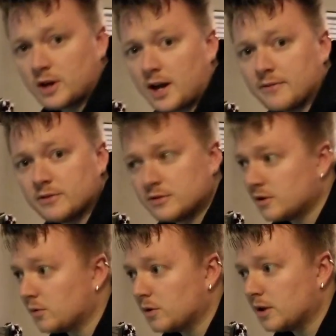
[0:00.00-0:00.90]
drive,
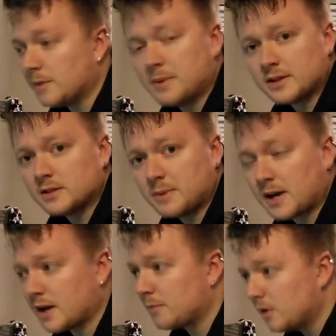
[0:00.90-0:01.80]
so we'll pick this
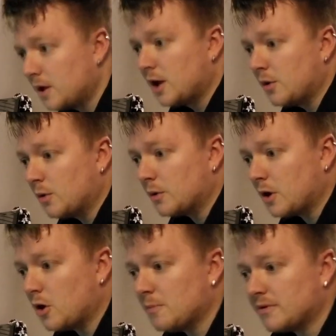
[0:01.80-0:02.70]
back up when we're
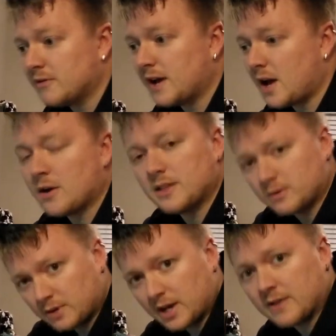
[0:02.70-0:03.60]
home. But for now, I
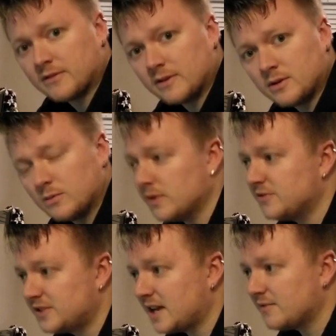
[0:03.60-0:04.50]
think we've
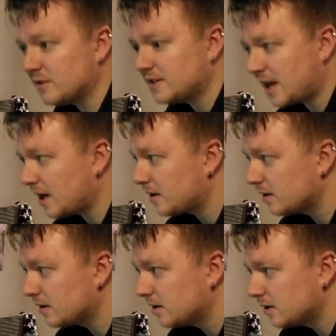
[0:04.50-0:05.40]
saved the
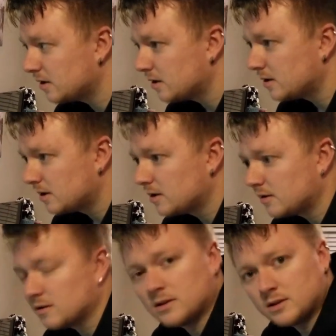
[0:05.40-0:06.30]
tank.
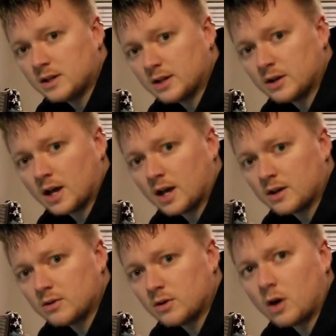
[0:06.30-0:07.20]
And
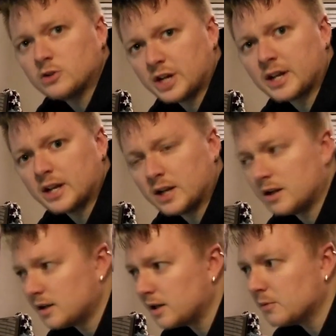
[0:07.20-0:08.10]
I'll check in,
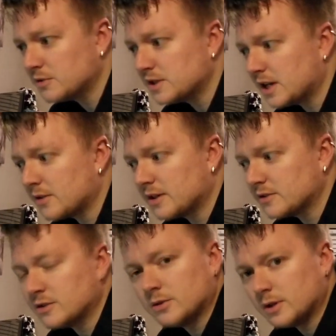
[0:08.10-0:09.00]
and we'll see how
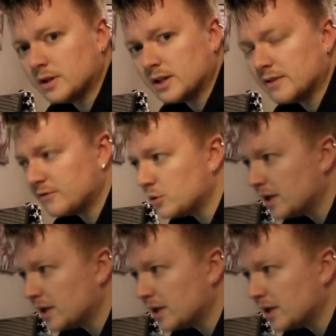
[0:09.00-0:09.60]
things are doing in a few